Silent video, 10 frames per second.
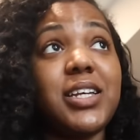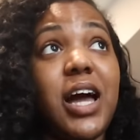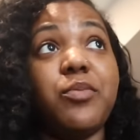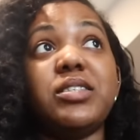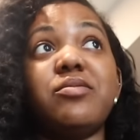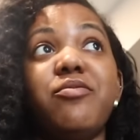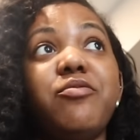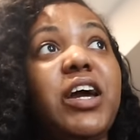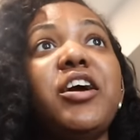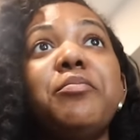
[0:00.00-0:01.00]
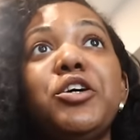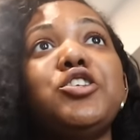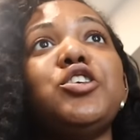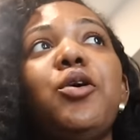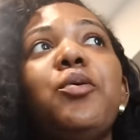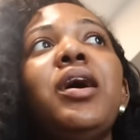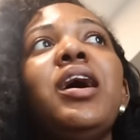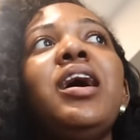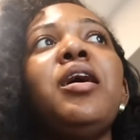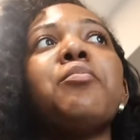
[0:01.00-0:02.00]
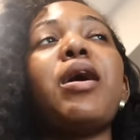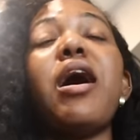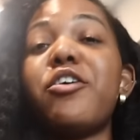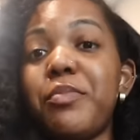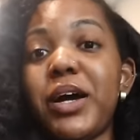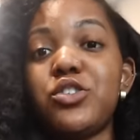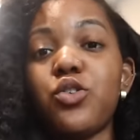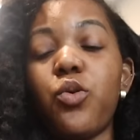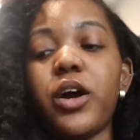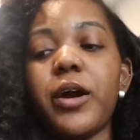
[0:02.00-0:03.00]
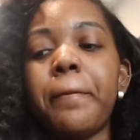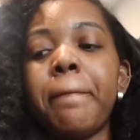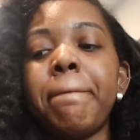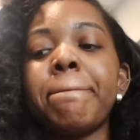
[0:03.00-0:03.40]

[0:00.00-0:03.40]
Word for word: I was very much so proud of my score,